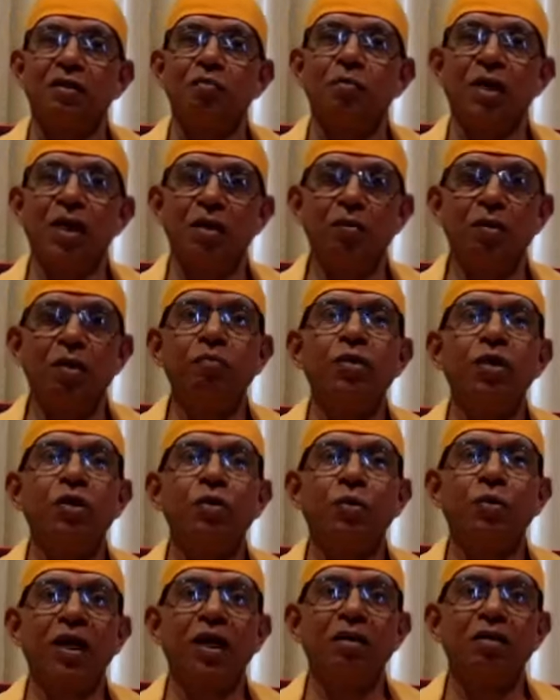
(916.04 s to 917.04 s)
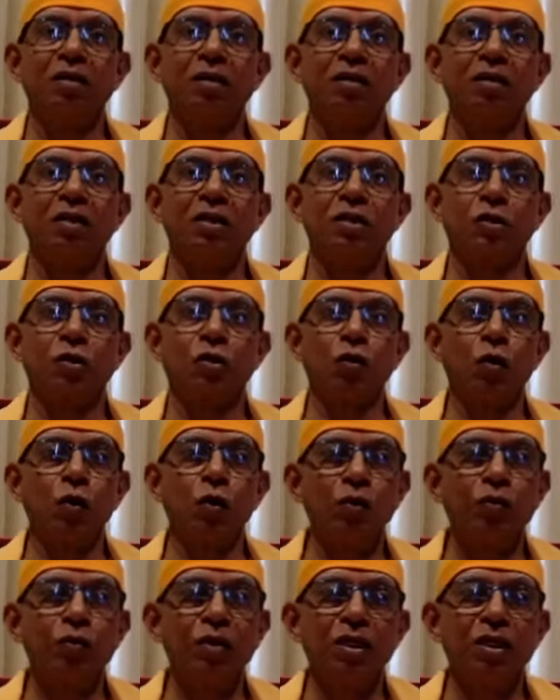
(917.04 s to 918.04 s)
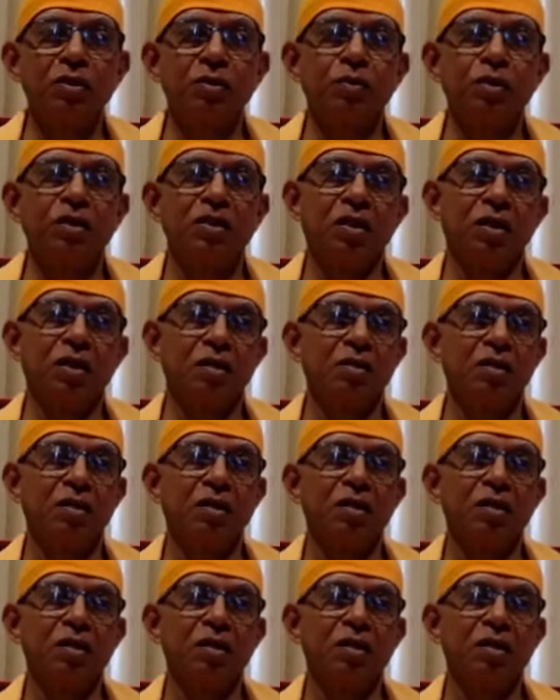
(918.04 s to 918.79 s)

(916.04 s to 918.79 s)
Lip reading: minimum required, it should always be there.